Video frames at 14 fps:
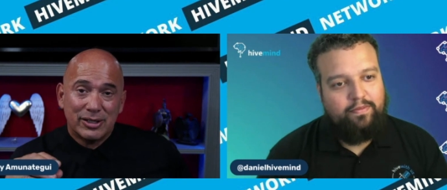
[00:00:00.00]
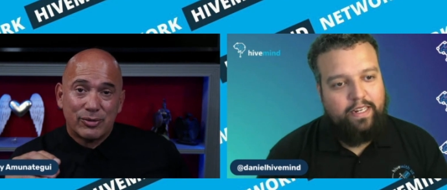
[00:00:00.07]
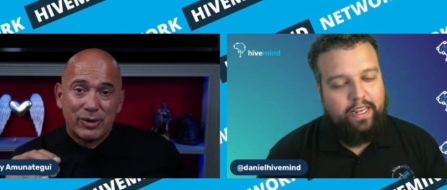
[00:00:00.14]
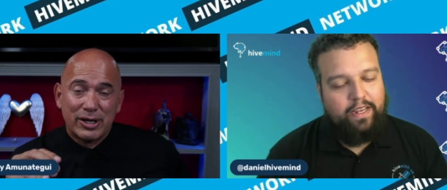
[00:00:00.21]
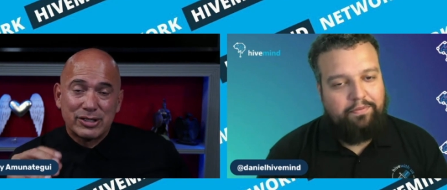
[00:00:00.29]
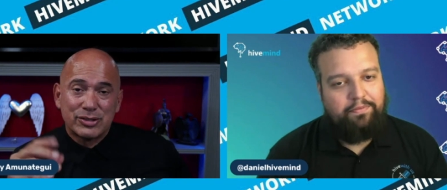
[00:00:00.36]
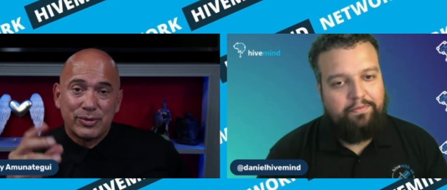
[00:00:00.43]

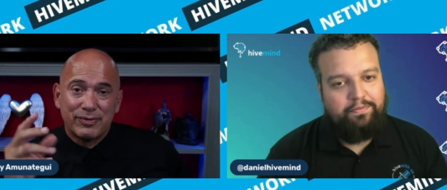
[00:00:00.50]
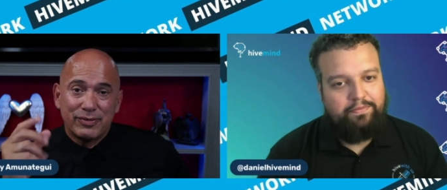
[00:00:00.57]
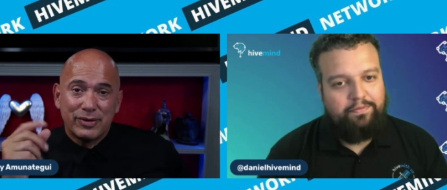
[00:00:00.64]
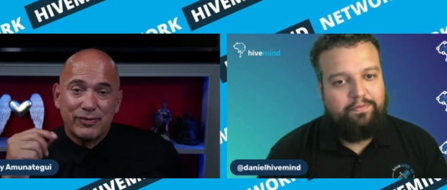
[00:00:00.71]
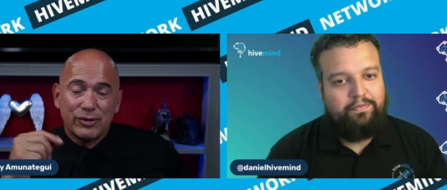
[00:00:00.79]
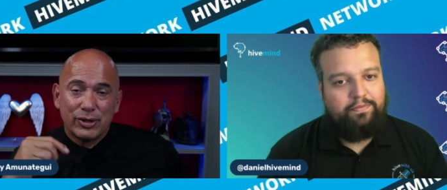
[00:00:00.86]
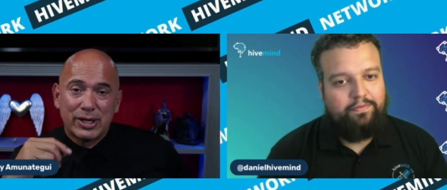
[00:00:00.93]
Speaker 1: Right. Yeah. So if,
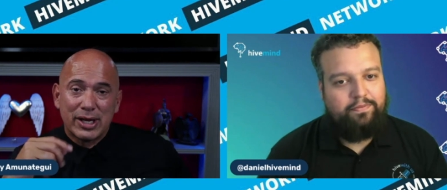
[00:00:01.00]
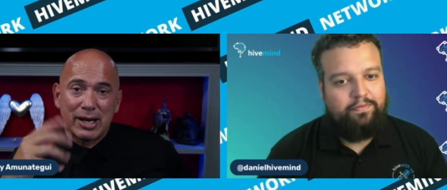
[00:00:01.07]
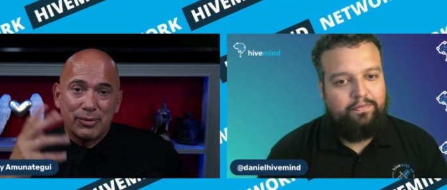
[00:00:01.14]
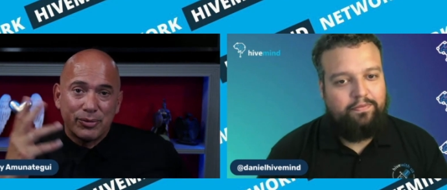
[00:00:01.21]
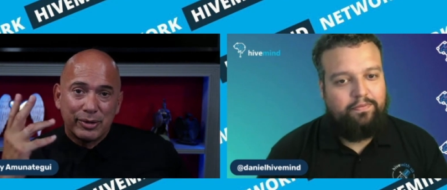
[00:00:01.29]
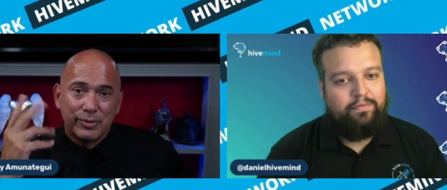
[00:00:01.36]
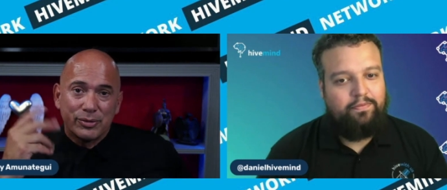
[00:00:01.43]
if we look at it,
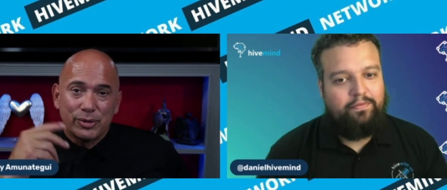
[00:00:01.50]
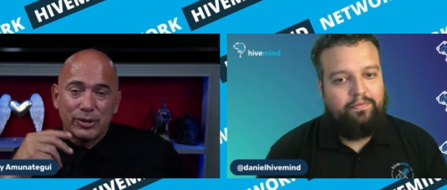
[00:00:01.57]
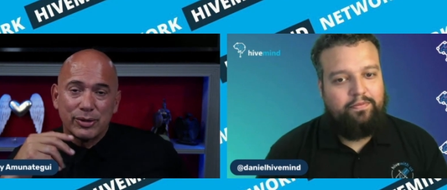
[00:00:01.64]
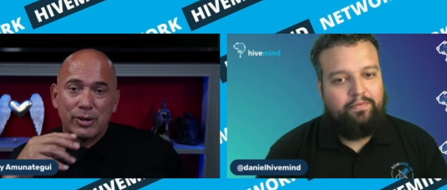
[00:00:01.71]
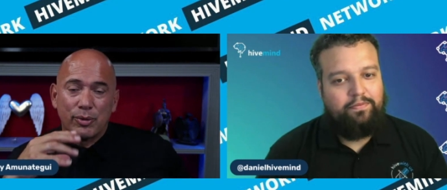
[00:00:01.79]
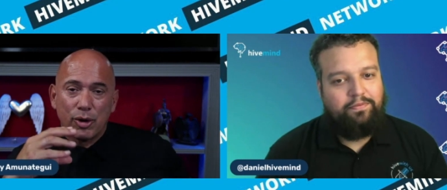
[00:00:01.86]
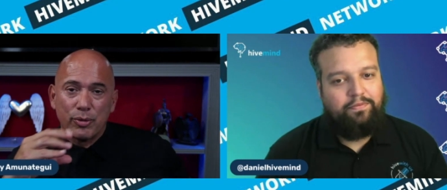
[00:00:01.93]
and we were, we're, you
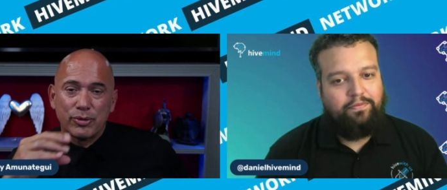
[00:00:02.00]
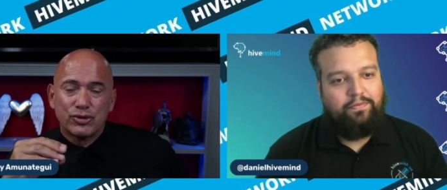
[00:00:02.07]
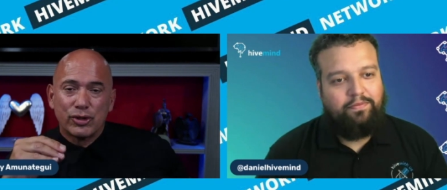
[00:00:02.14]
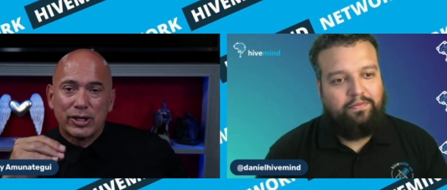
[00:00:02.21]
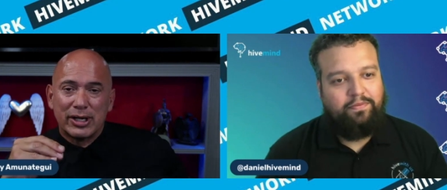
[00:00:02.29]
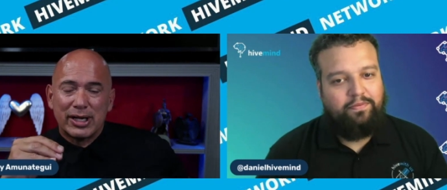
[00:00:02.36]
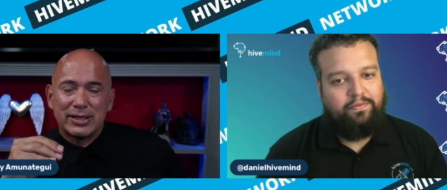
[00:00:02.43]
know we're always
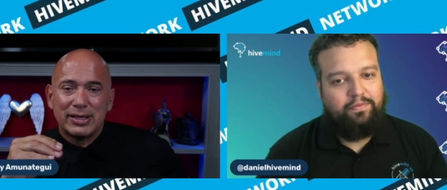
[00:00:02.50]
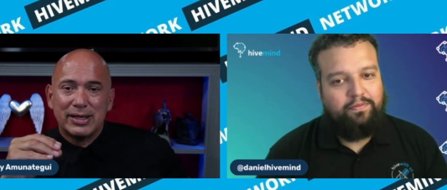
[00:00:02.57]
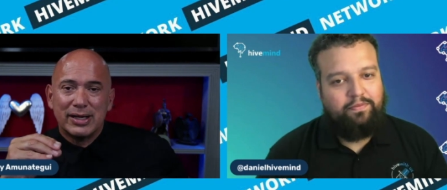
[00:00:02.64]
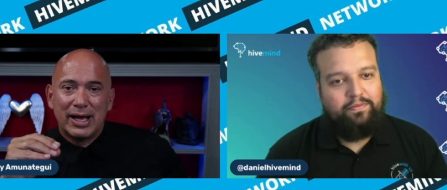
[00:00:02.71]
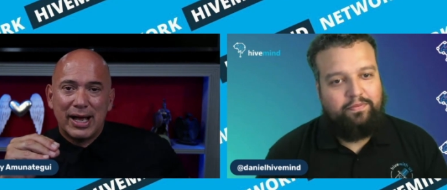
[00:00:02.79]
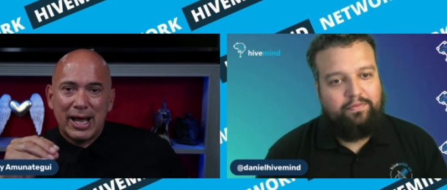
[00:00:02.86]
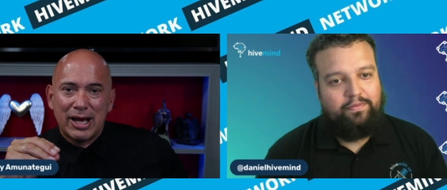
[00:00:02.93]
looking at
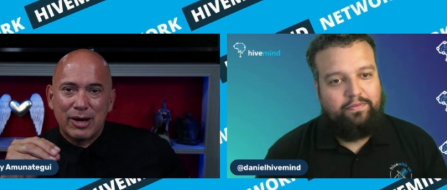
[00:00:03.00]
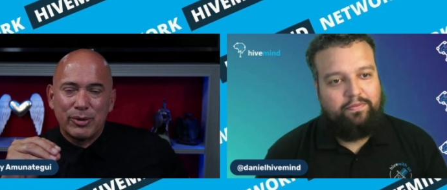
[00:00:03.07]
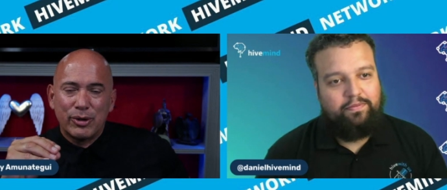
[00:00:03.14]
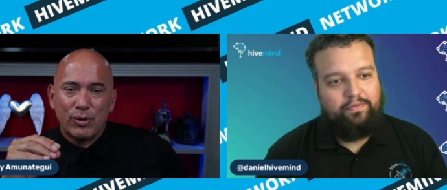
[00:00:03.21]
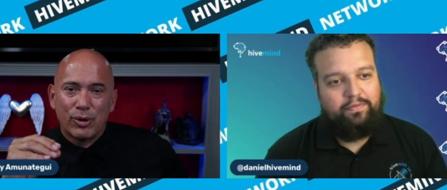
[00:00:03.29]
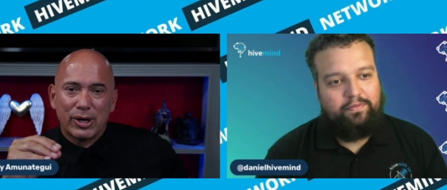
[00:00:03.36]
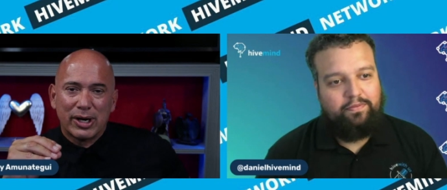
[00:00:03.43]
how do we
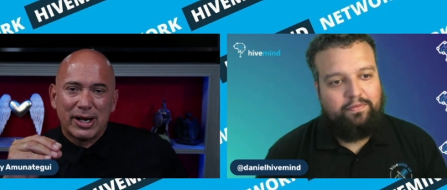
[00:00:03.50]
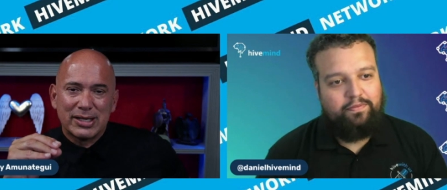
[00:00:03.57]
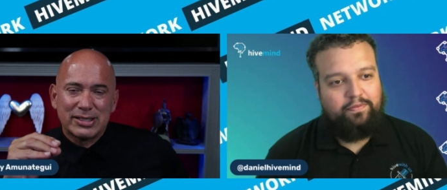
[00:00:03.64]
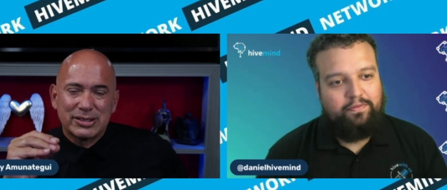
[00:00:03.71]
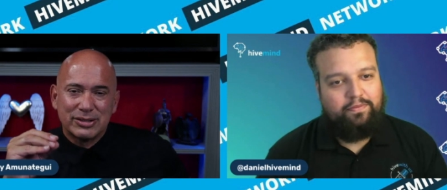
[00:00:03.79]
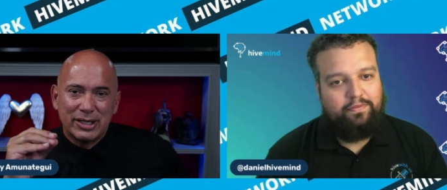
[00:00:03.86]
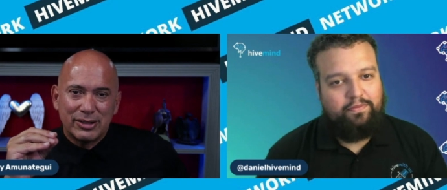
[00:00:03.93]
organize
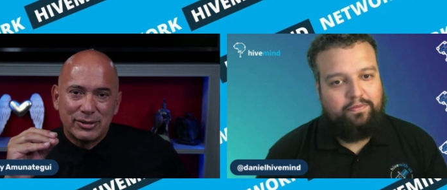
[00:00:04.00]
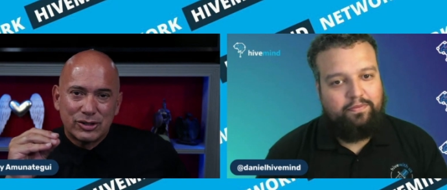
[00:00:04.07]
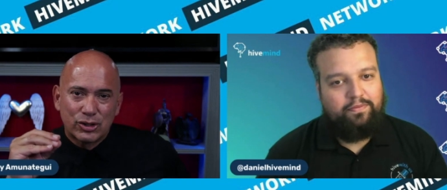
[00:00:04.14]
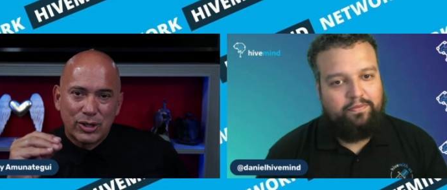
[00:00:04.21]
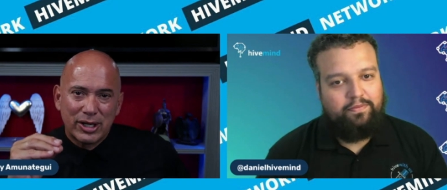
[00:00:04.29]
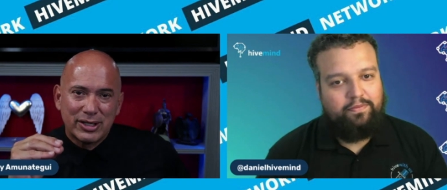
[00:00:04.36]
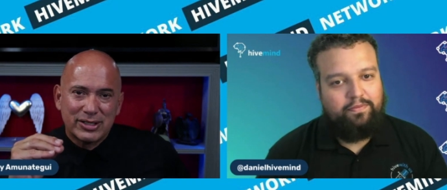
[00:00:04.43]
and, and
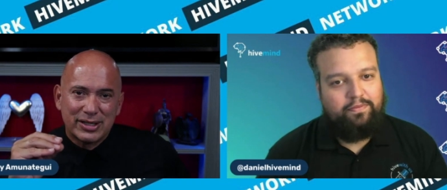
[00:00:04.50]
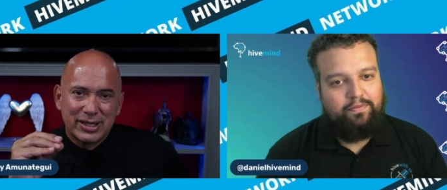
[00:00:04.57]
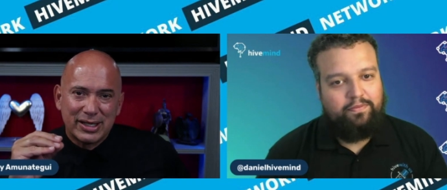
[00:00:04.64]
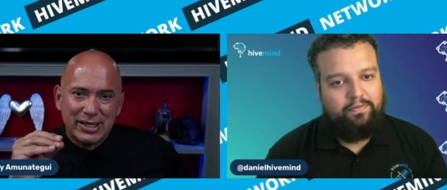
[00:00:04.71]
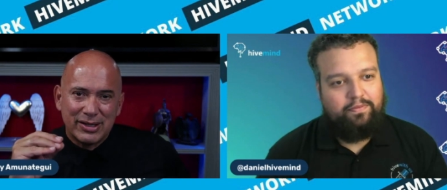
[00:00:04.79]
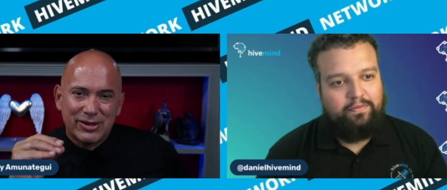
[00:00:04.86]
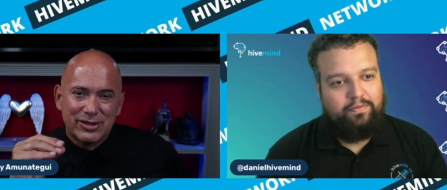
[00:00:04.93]
train to the
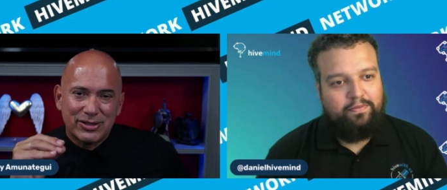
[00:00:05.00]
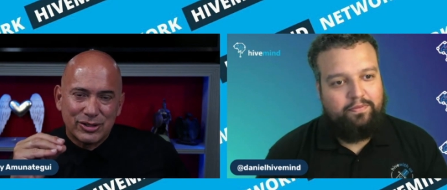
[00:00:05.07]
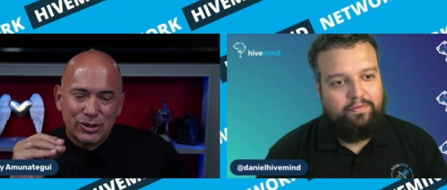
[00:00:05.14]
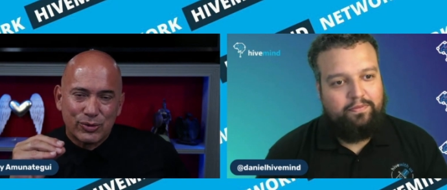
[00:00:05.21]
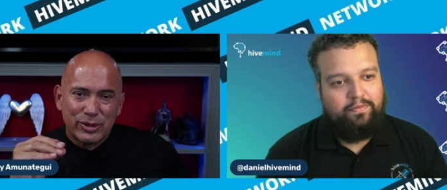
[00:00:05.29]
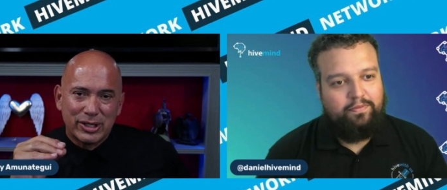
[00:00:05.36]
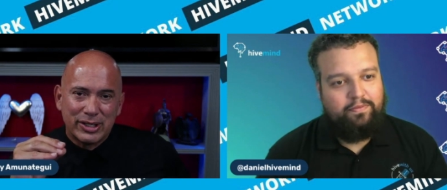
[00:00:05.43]
nth
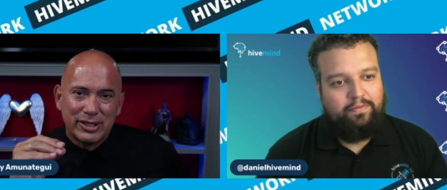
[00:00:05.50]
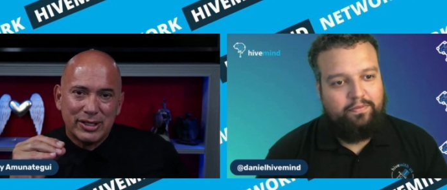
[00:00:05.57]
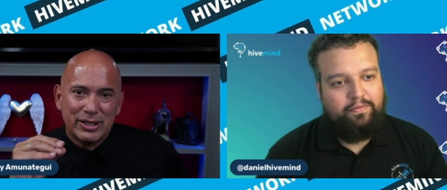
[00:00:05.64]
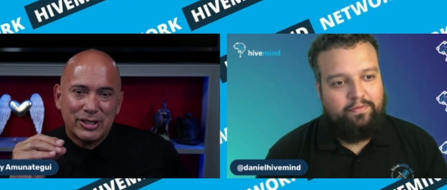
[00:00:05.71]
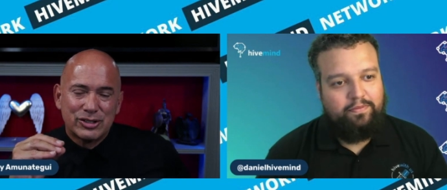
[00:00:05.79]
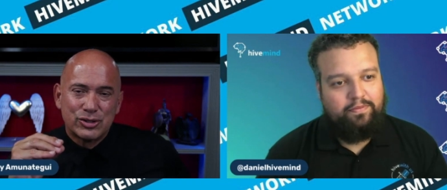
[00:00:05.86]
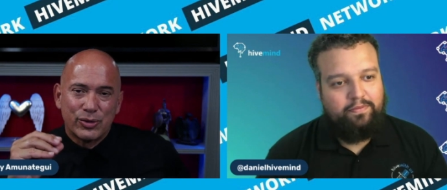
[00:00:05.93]
degree
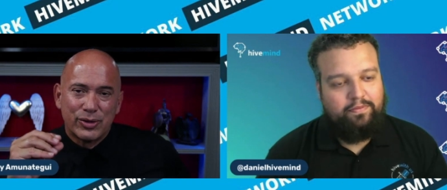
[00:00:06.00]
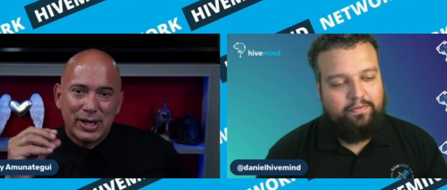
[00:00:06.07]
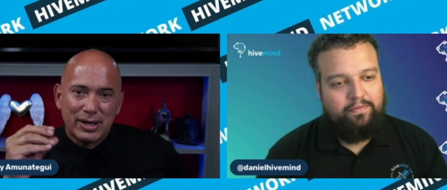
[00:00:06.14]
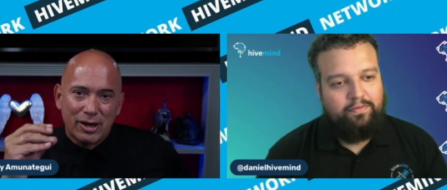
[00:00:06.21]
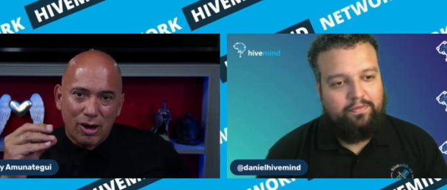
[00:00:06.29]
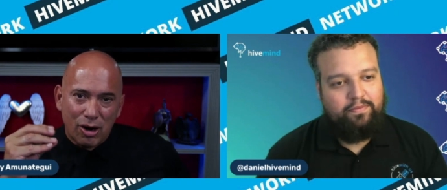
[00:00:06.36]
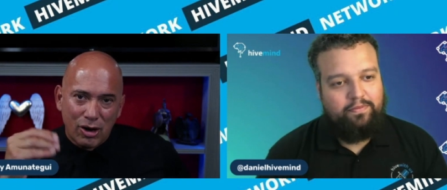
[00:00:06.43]
so that
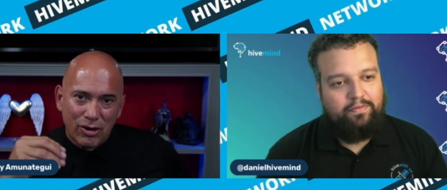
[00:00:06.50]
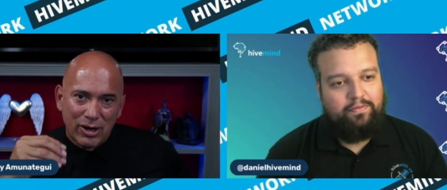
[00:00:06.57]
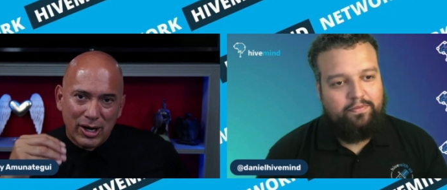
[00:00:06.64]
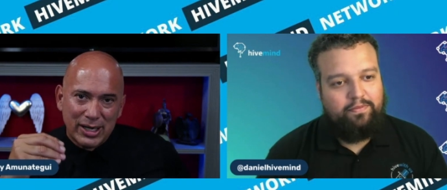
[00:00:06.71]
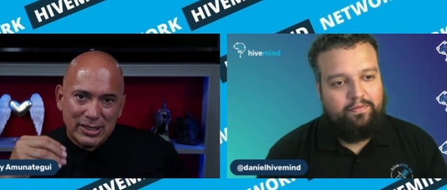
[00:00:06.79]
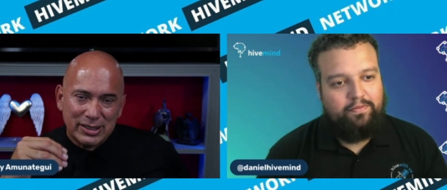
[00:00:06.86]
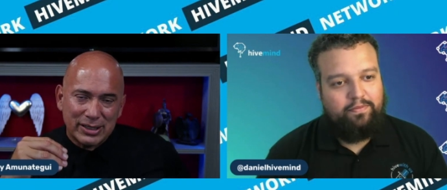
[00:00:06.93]
our
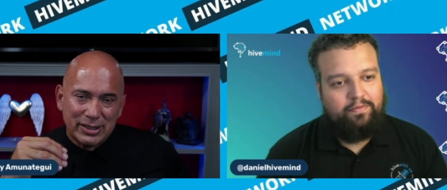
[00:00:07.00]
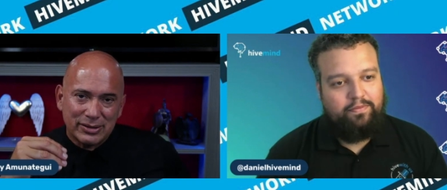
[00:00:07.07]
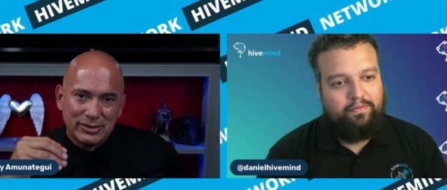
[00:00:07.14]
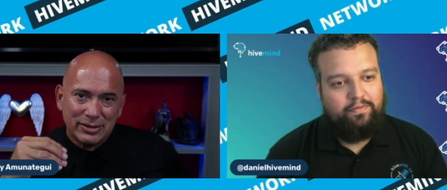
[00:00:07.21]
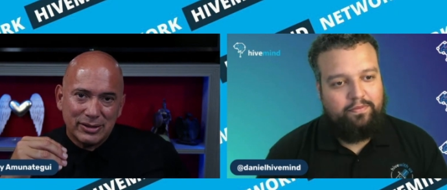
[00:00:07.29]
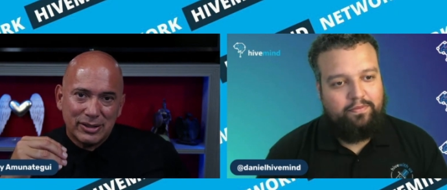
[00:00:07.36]
idea,